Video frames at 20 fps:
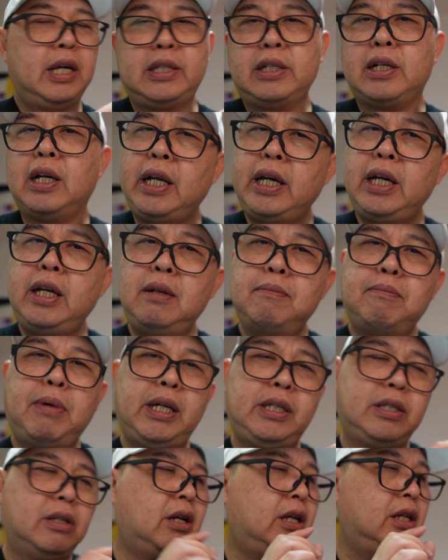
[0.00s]
clean, but
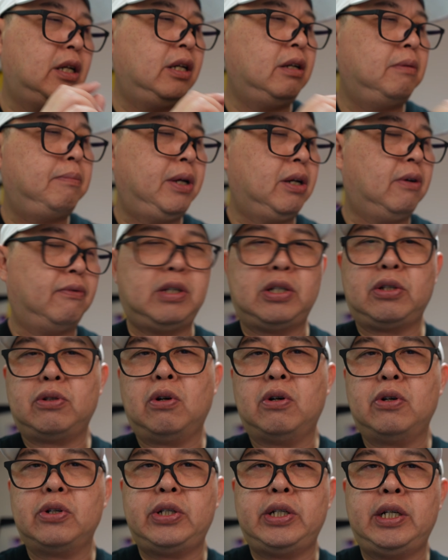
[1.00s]
it's got a little bit of
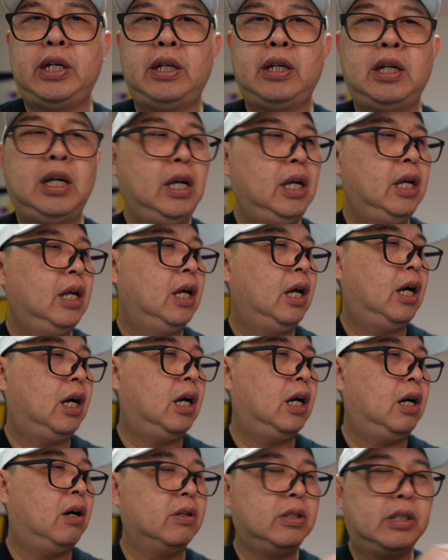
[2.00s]
distortion,
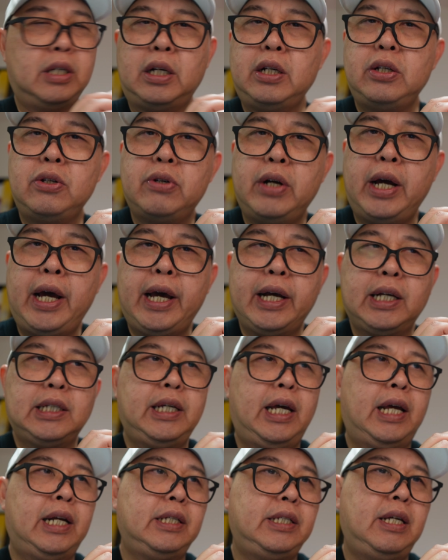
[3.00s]
on certain tracks.
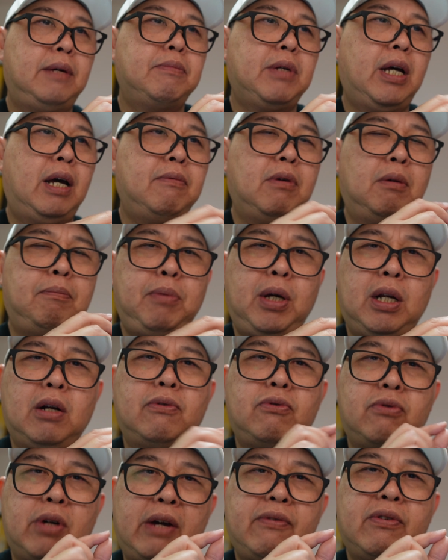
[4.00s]
At the same time, a bit
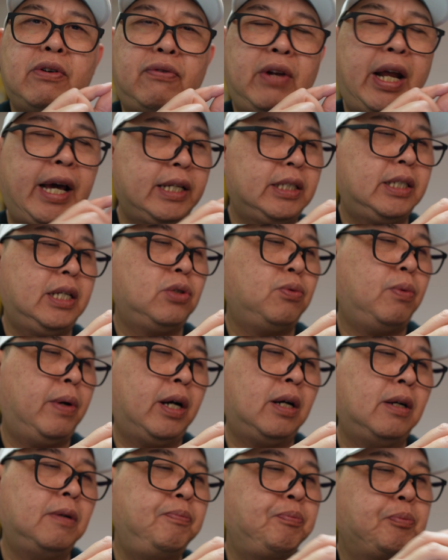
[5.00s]
of driver flex as
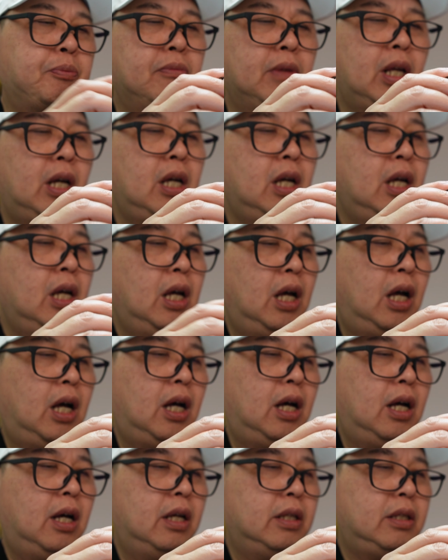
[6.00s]
well.
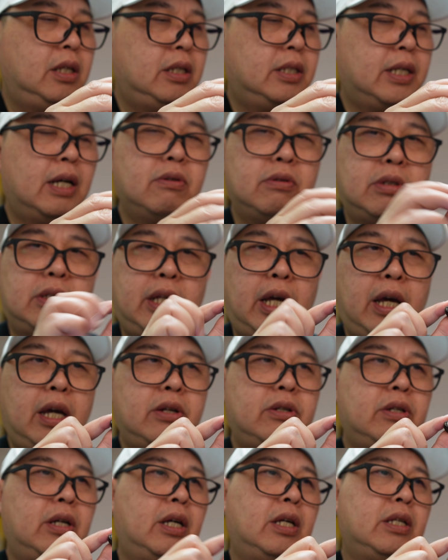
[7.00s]
The sound
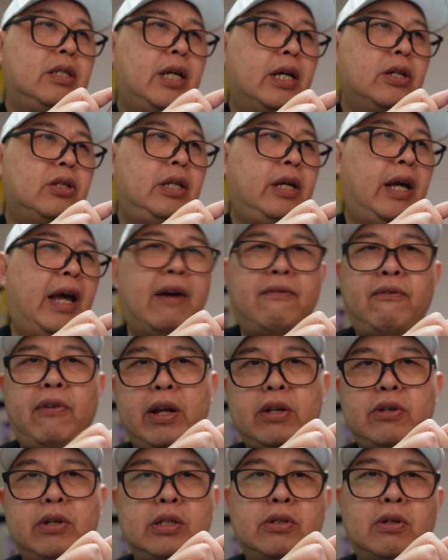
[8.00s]
stage is actually
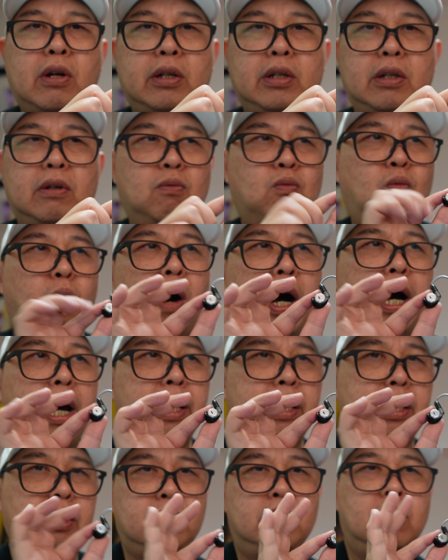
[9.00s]
average. It's not
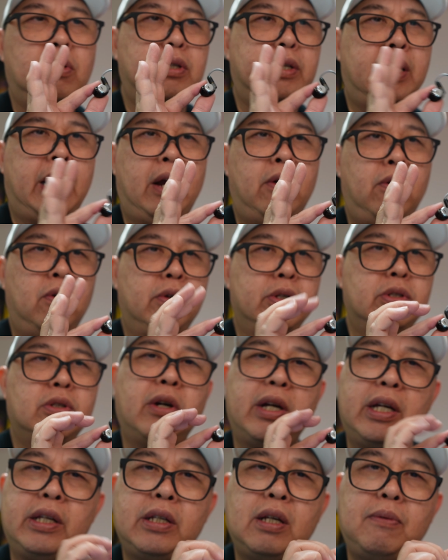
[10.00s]
wide, it's not narrow, it's
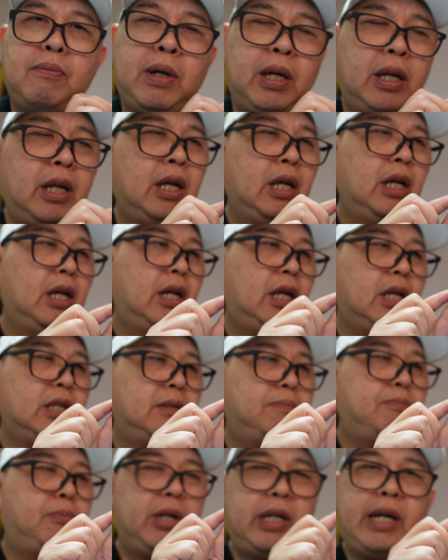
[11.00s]
not intimate. It's
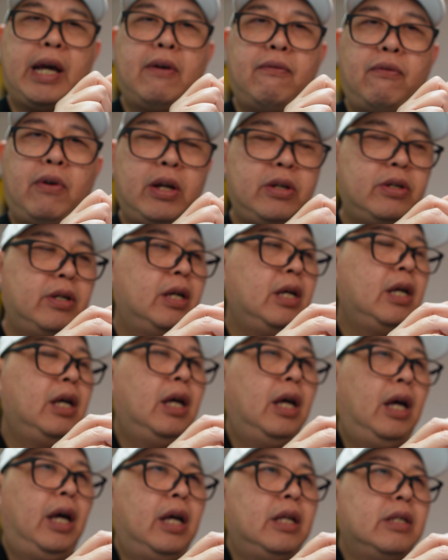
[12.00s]
pretty average.
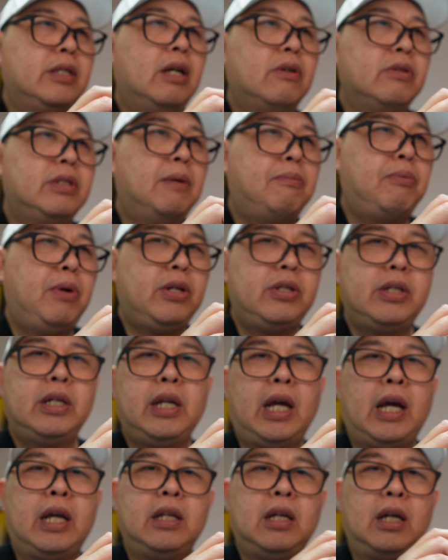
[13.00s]
And sound separation
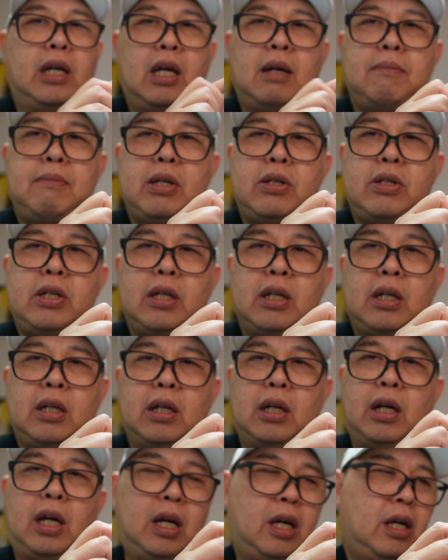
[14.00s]
and the
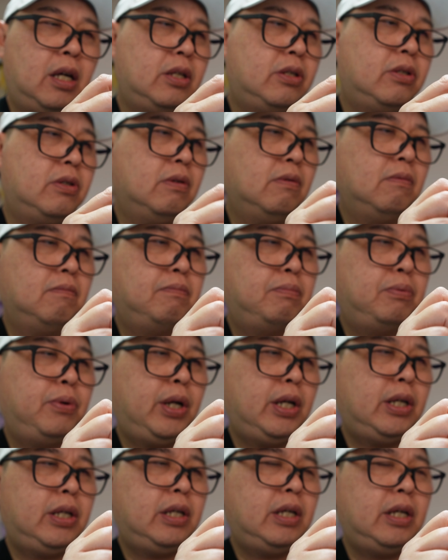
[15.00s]
imaging is
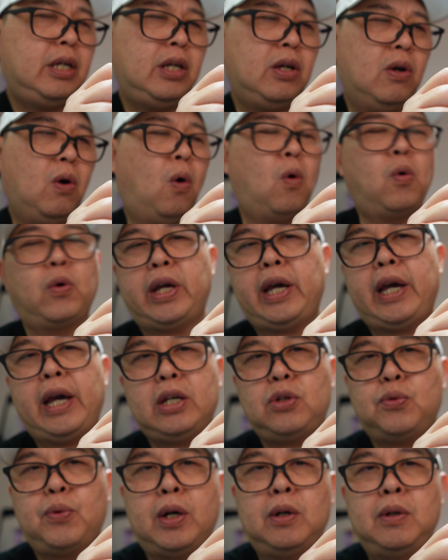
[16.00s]
pretty okay
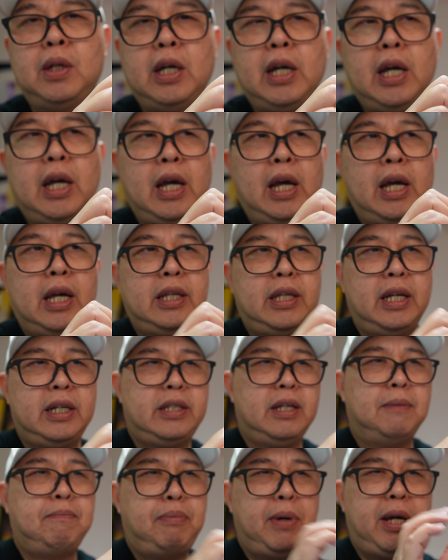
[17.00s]
as well. There's
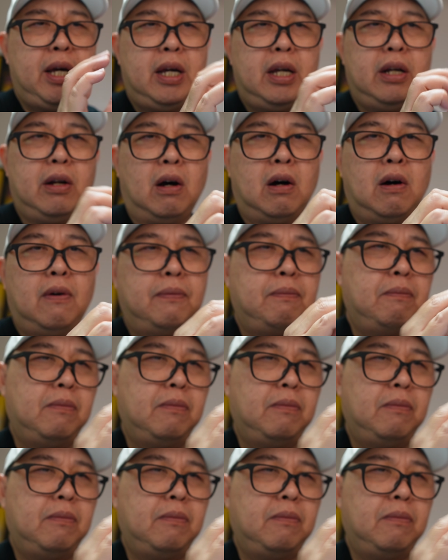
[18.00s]
a bit of,